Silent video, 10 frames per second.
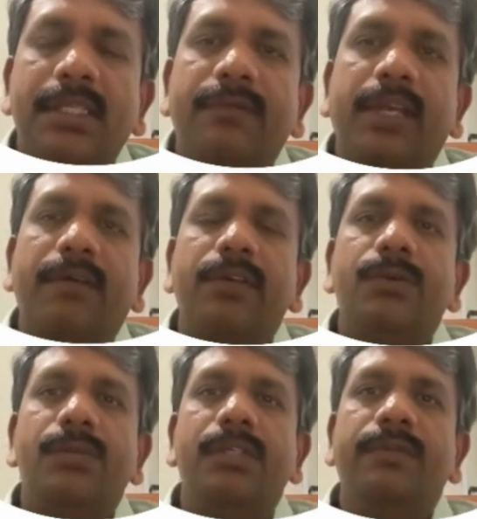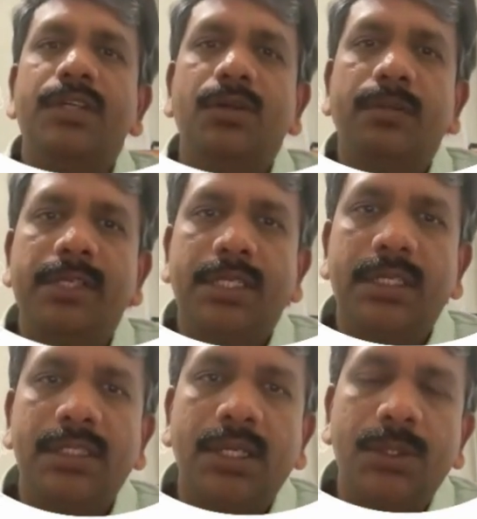we have used virtual
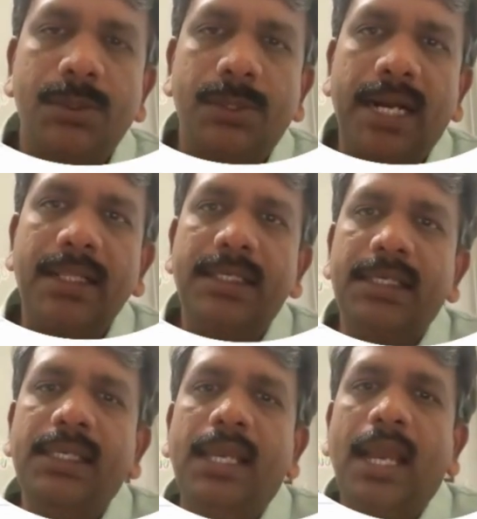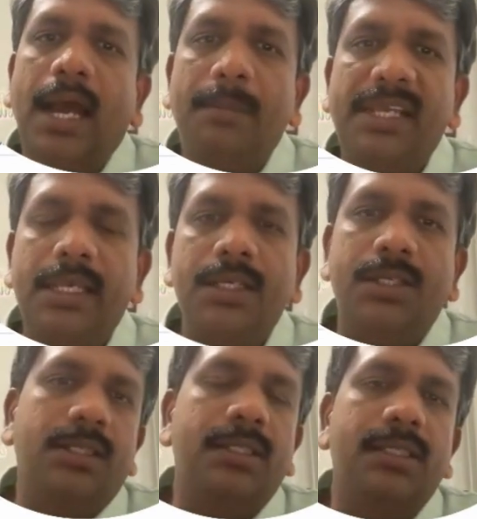machines to run the
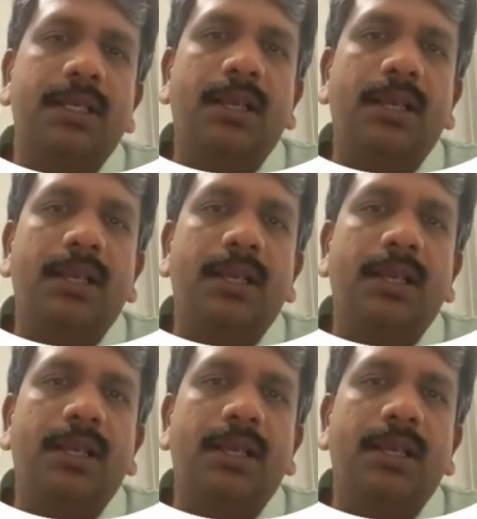applications.